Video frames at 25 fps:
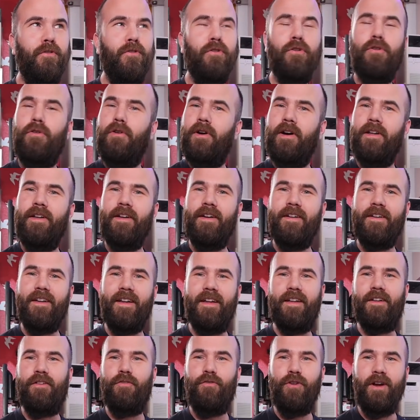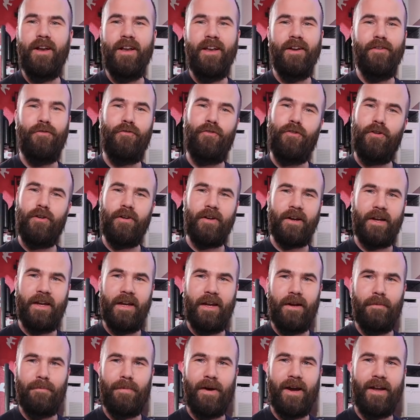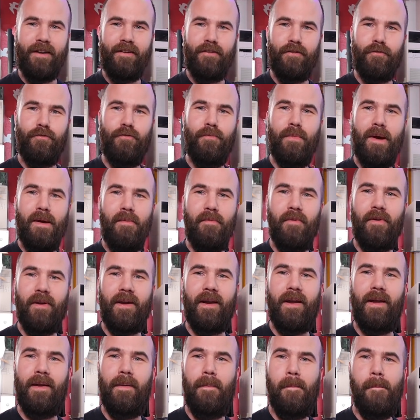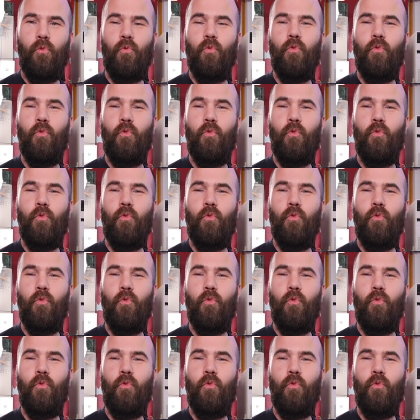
224 gigabytes of memory.